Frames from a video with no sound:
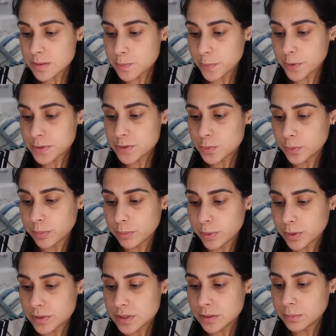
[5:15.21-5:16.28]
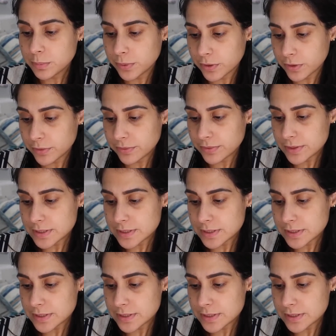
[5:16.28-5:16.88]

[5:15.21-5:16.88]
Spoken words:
sponge with built-in puff,